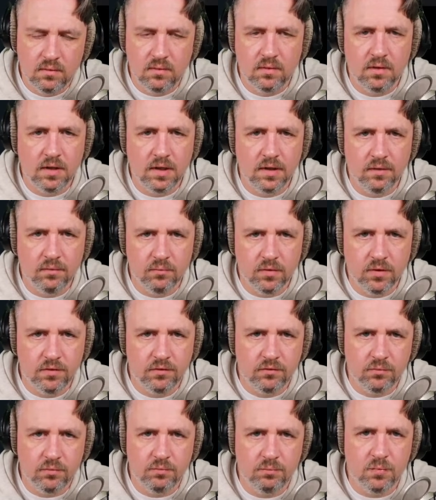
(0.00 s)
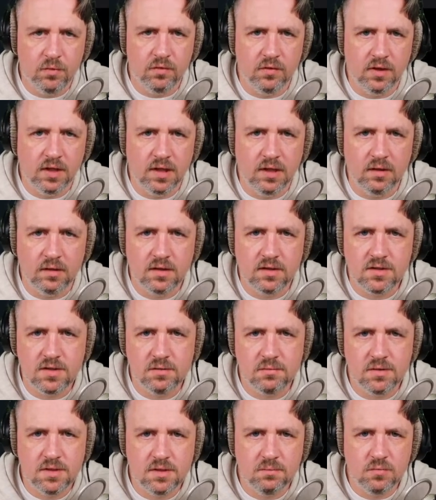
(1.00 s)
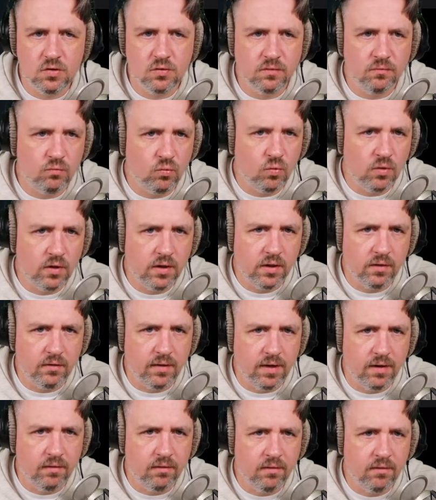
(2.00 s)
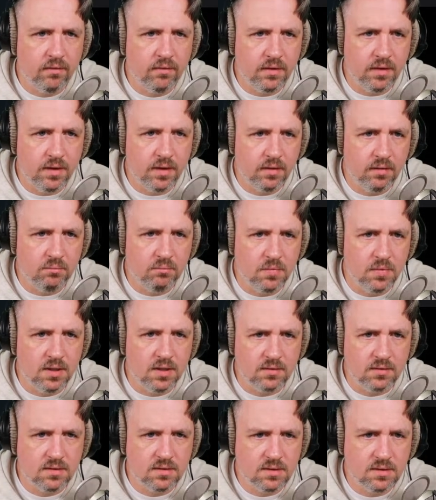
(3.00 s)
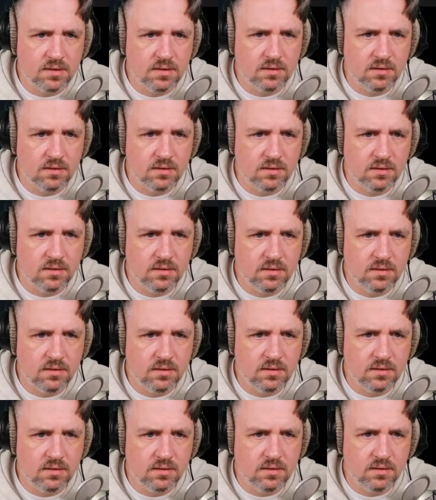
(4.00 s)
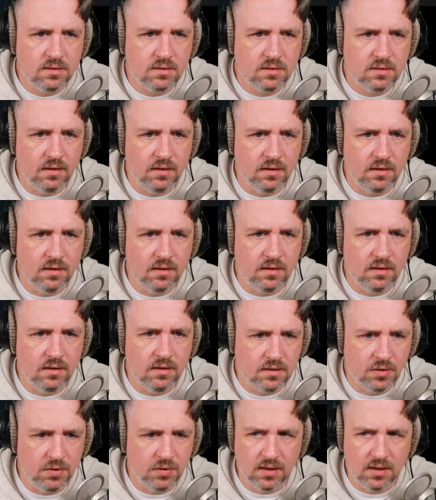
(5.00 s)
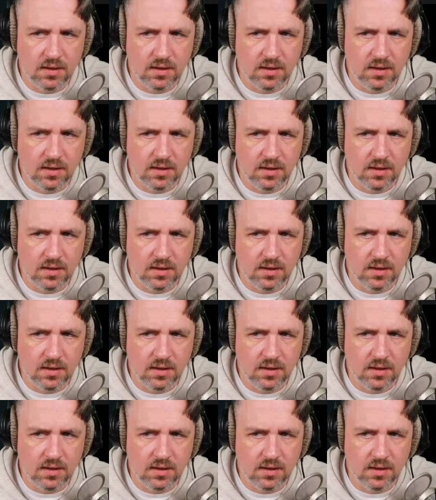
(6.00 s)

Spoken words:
and run Swift build again, because there was some sort of warning or error that I missed, and then it didn't tell me it again.